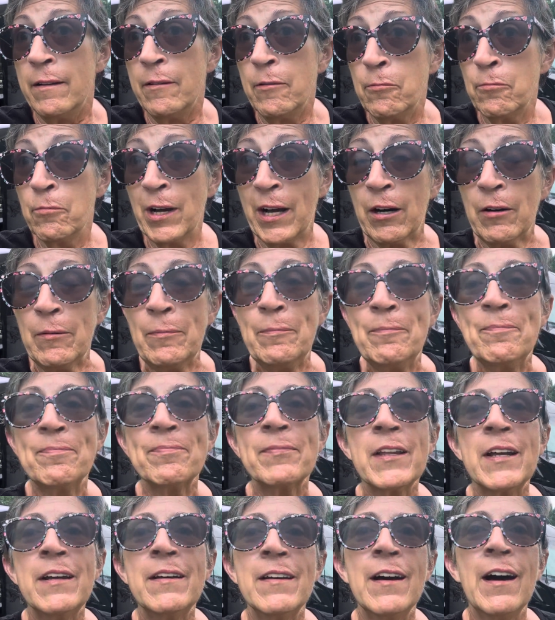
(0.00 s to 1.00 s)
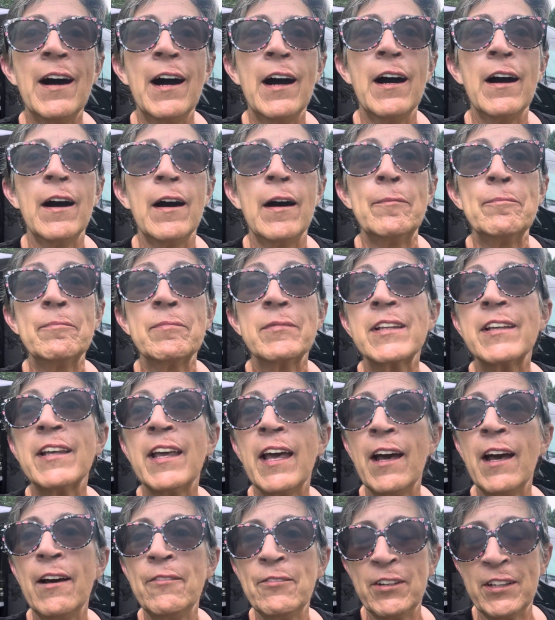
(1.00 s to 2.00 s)
Well, um,
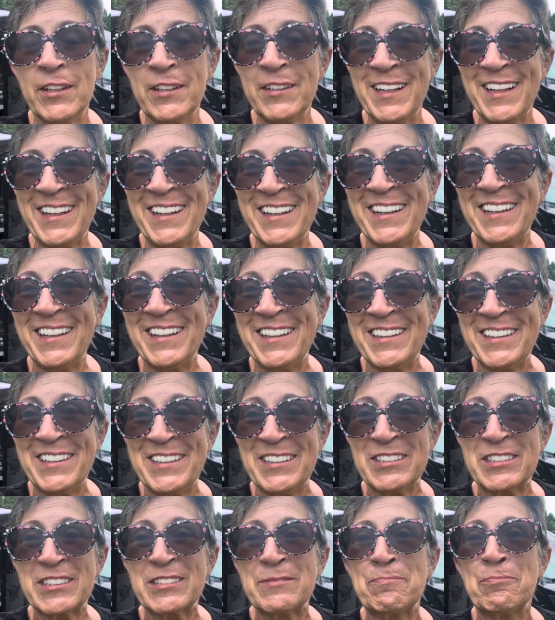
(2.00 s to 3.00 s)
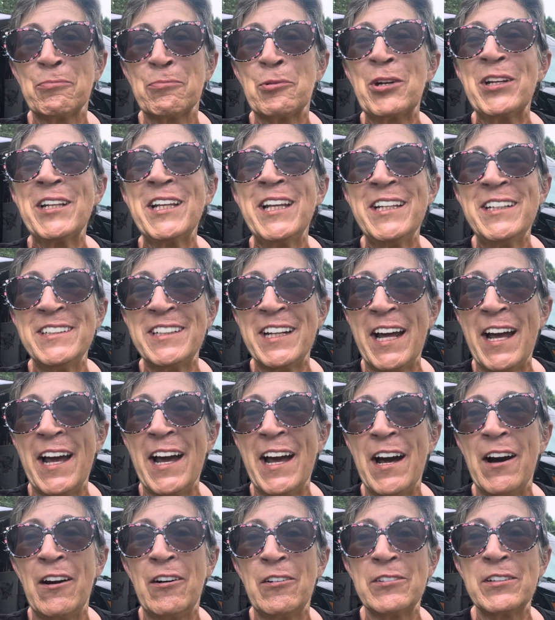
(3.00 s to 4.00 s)
Kevin is bringing
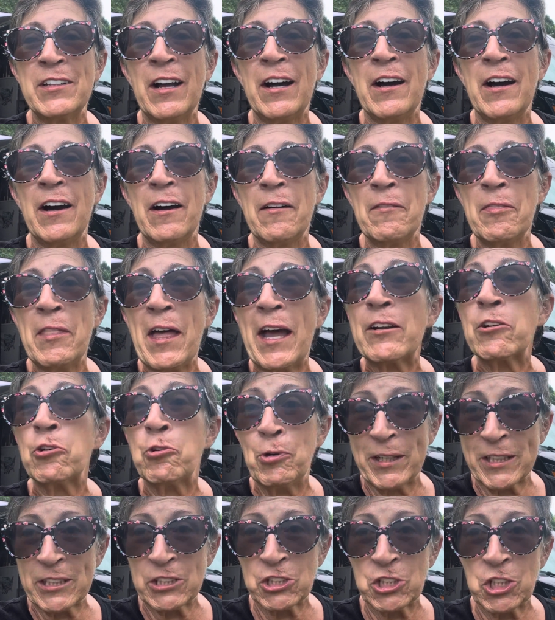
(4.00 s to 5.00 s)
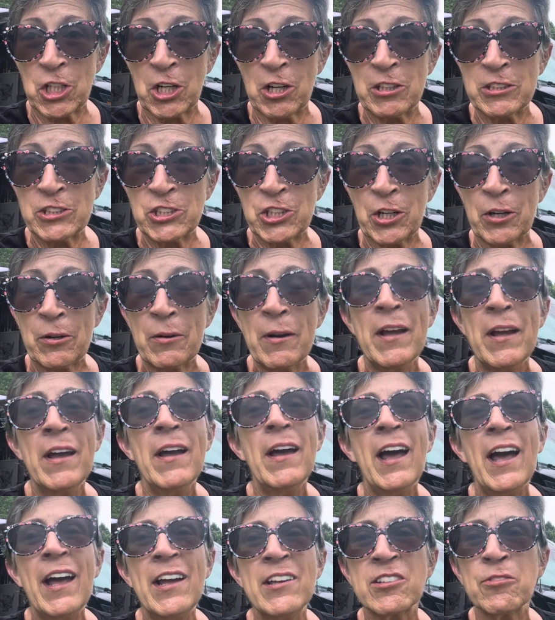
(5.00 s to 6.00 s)
down uh, that quick charger
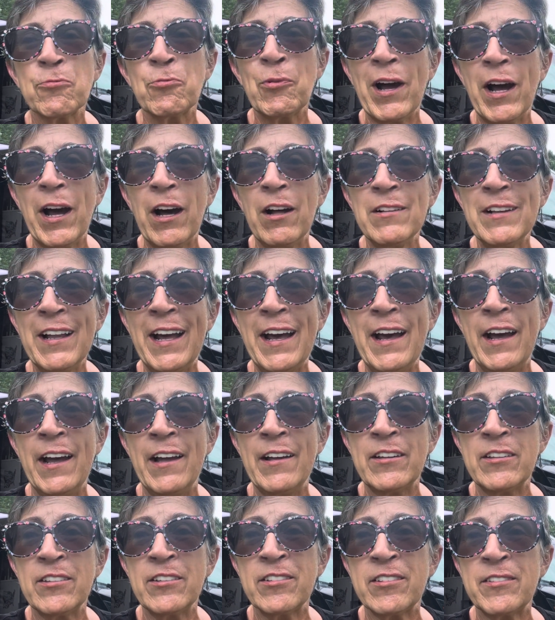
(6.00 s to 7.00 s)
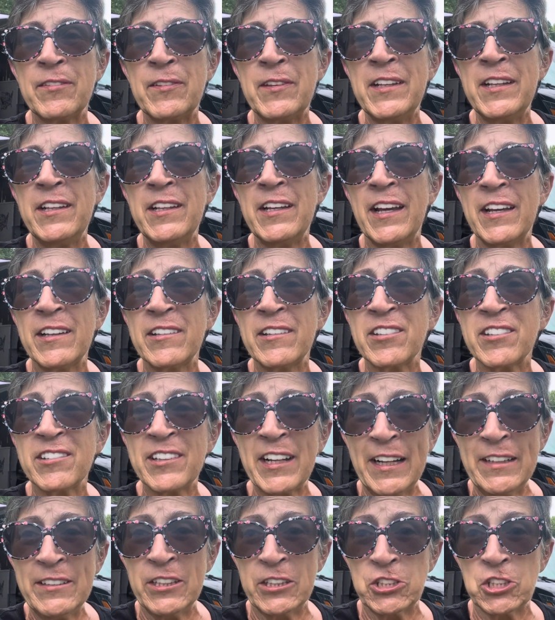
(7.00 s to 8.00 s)
as well as the
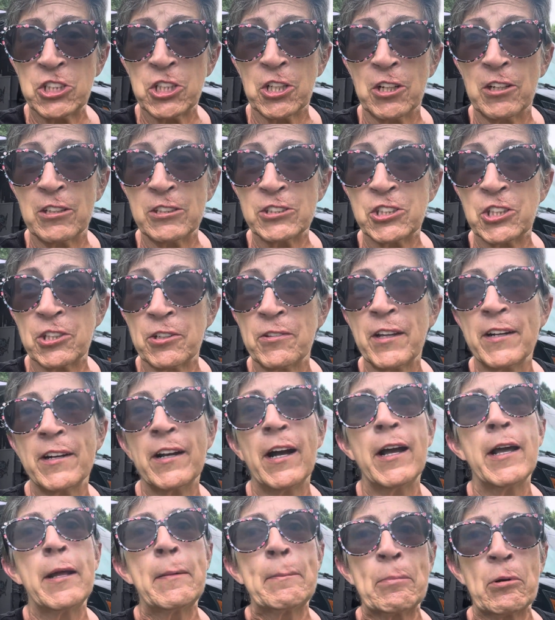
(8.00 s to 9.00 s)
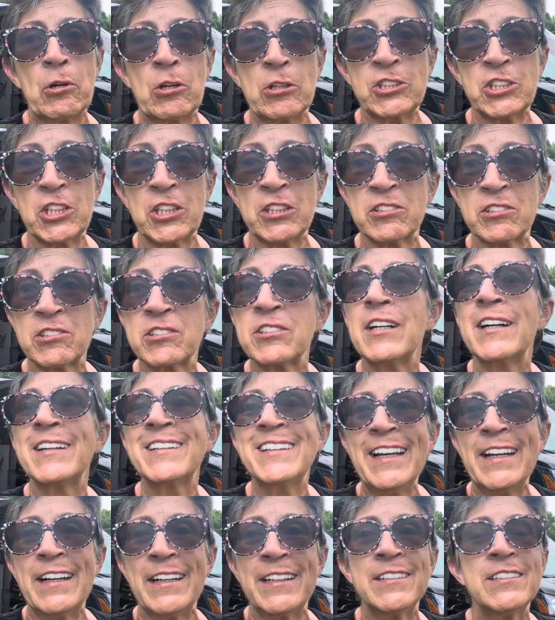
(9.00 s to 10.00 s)
extended charger that I had purchased,
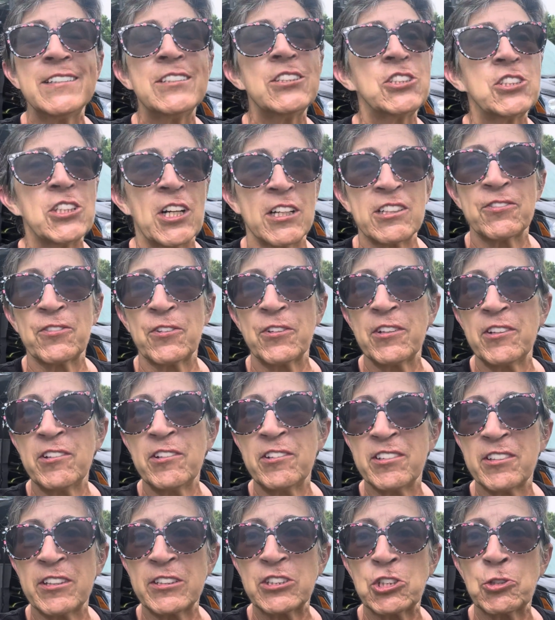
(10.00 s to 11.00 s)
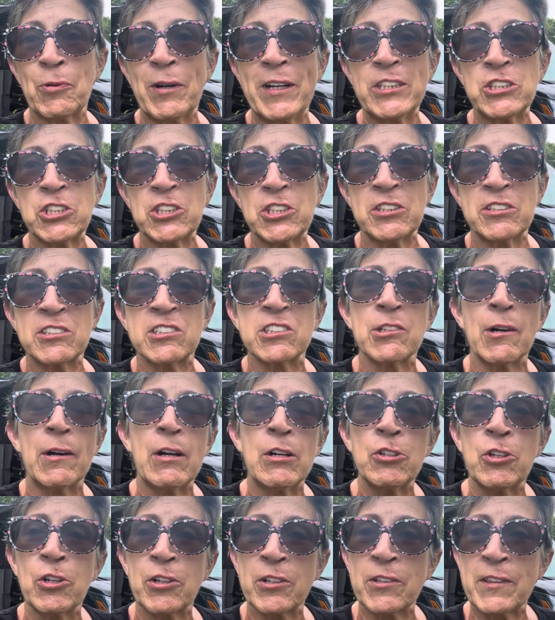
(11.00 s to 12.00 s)
again, just for these situations. So
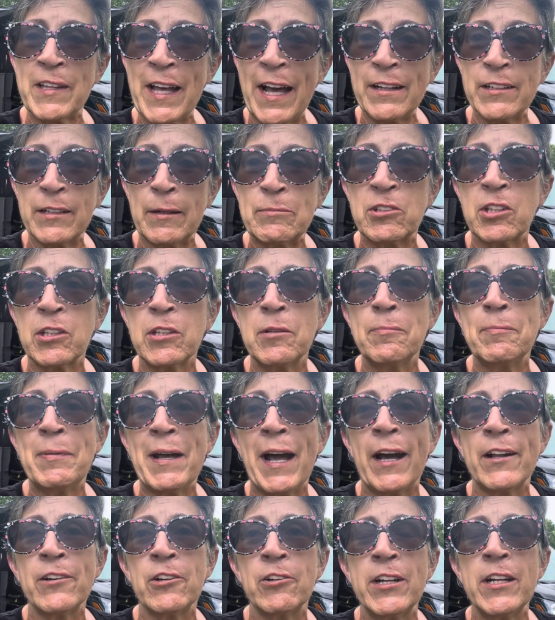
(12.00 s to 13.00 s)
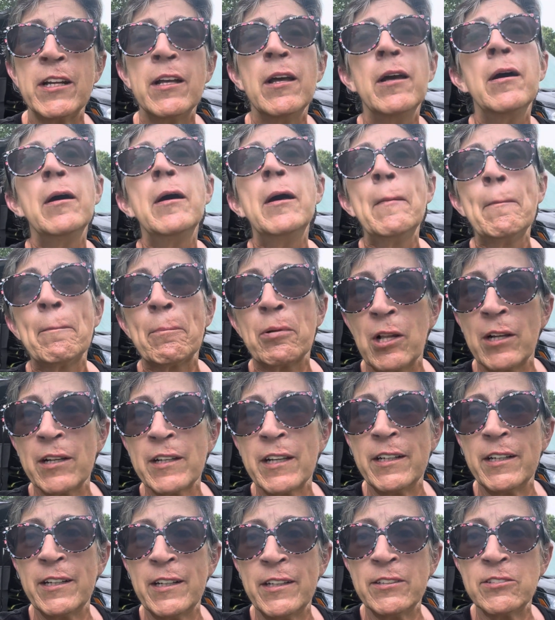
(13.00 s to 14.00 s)
I'll hook that up to the battery,
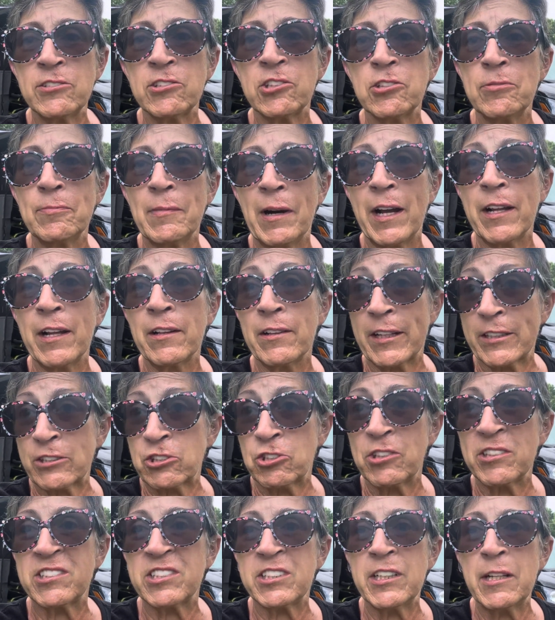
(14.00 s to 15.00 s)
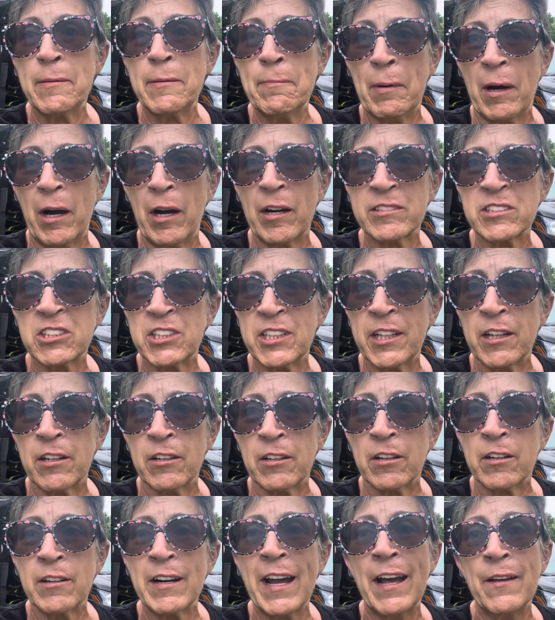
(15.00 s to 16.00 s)
plug it into my electricity box
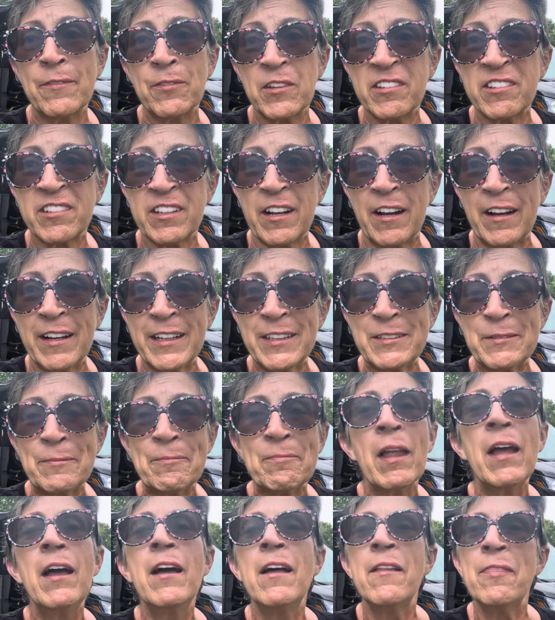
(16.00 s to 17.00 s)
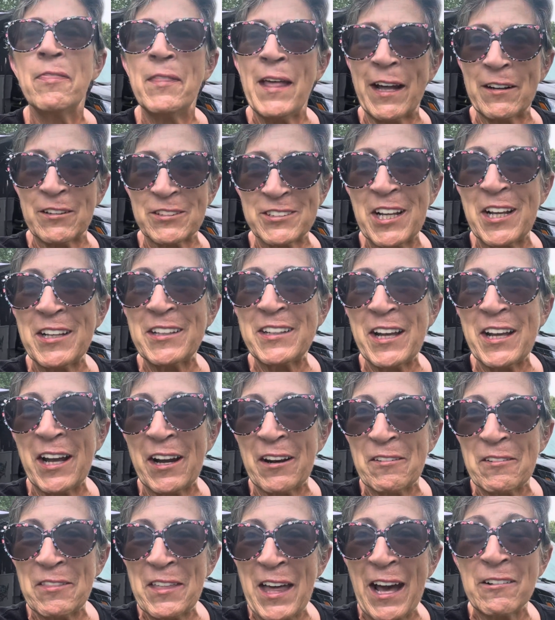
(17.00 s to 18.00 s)
here at the site. That'll take
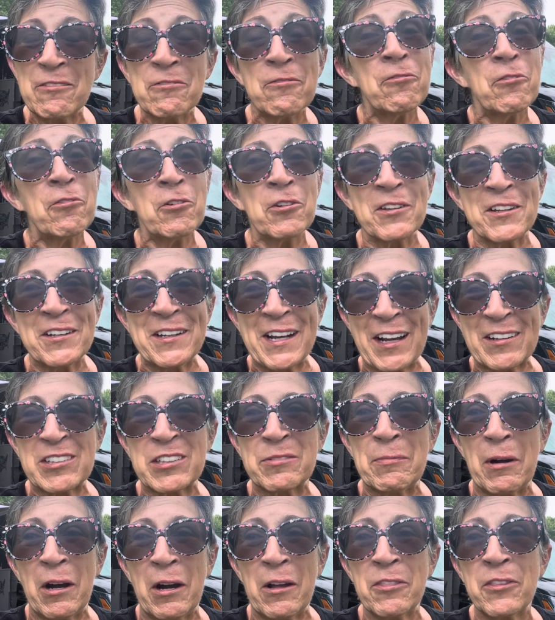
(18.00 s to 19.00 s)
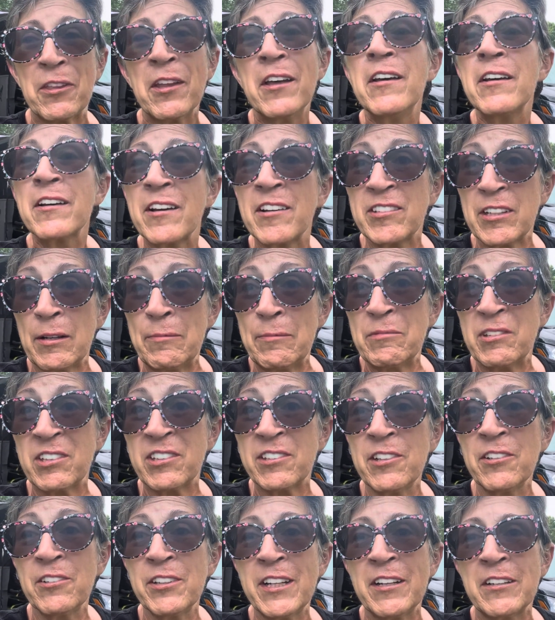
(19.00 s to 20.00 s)
care of that for the next month because I'm
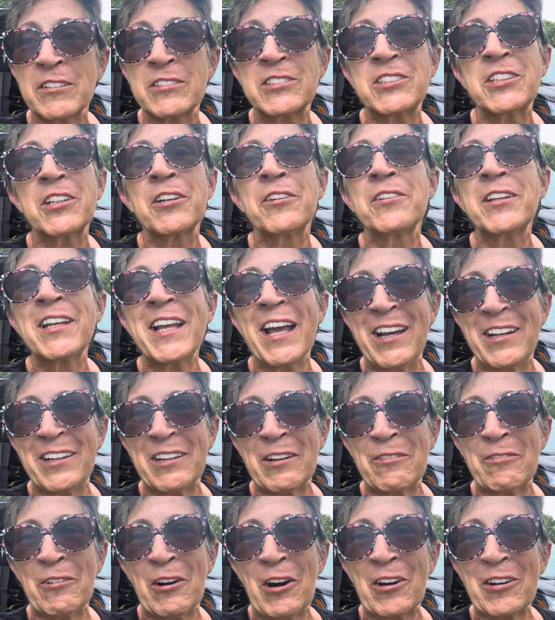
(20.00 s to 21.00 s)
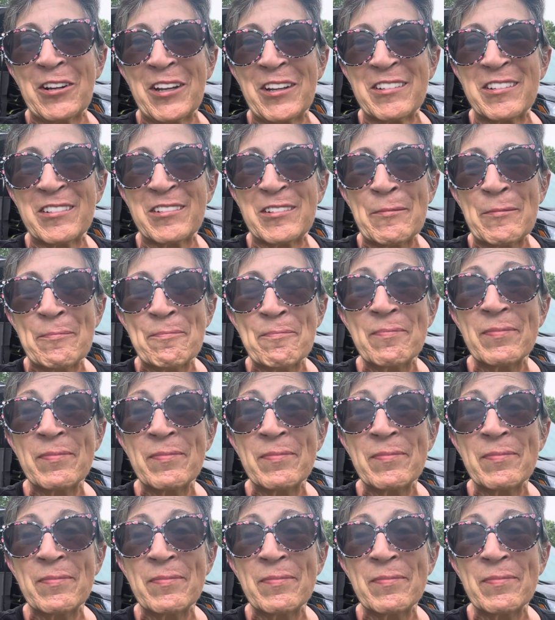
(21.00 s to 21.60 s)
still here till the end of August.